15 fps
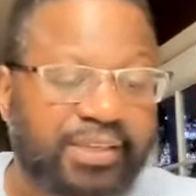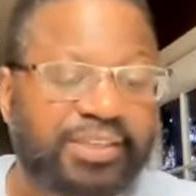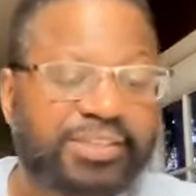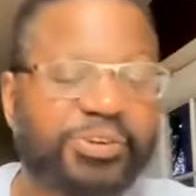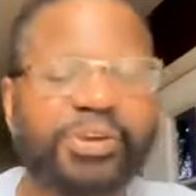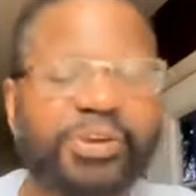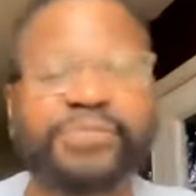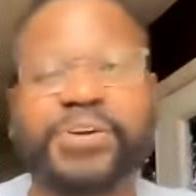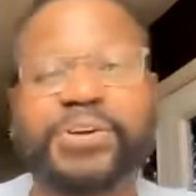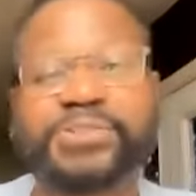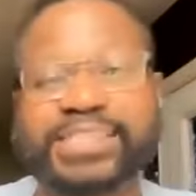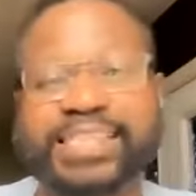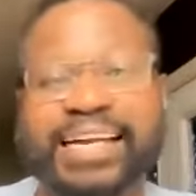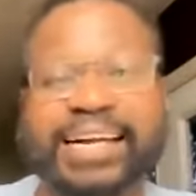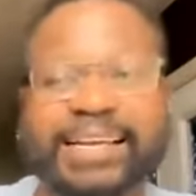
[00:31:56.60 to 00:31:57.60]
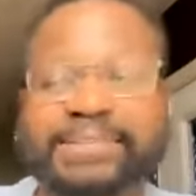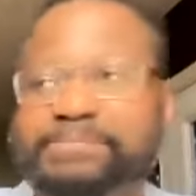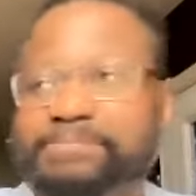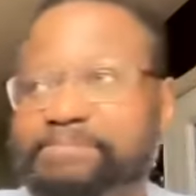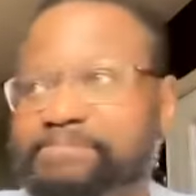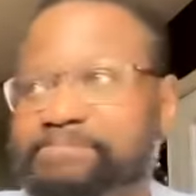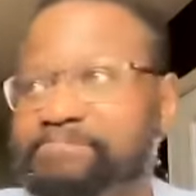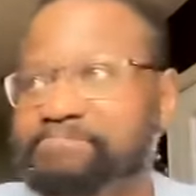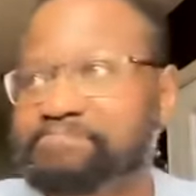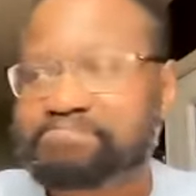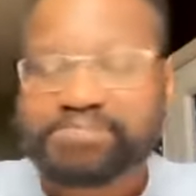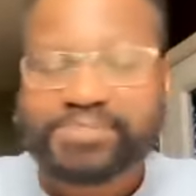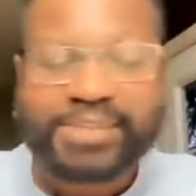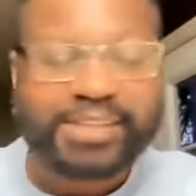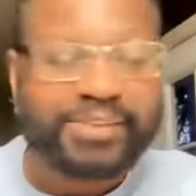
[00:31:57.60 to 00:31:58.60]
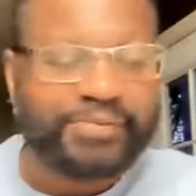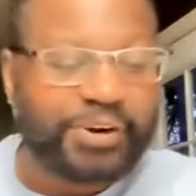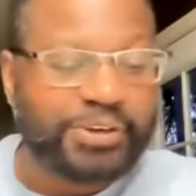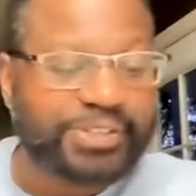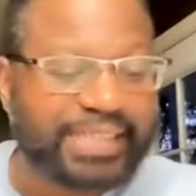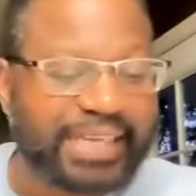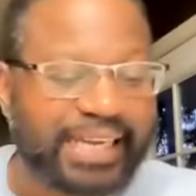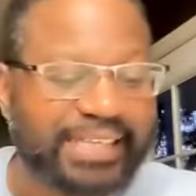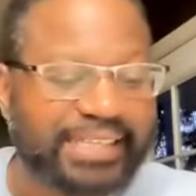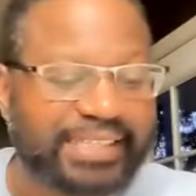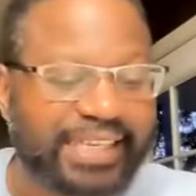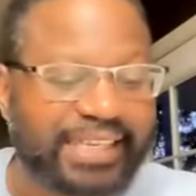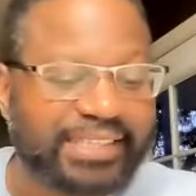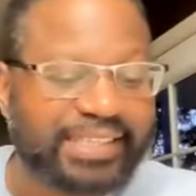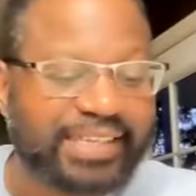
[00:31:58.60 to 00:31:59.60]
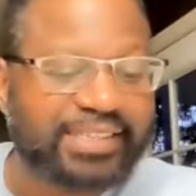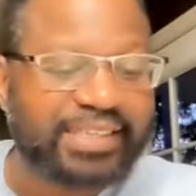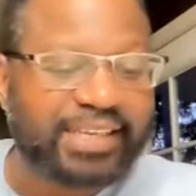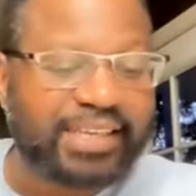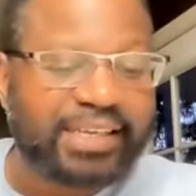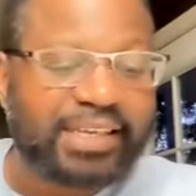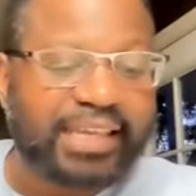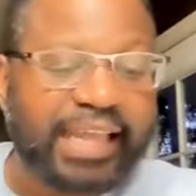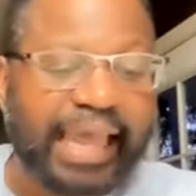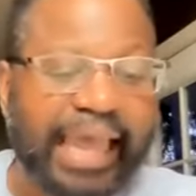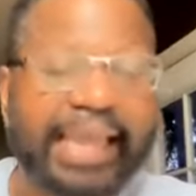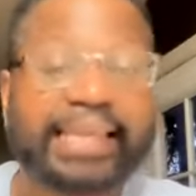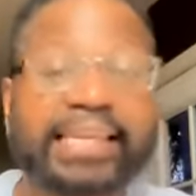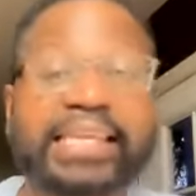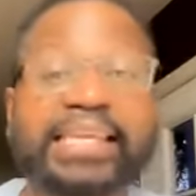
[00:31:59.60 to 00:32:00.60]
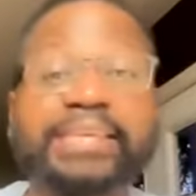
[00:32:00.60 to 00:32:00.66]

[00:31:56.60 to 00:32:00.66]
So in verse 9, verse 9 it says this, and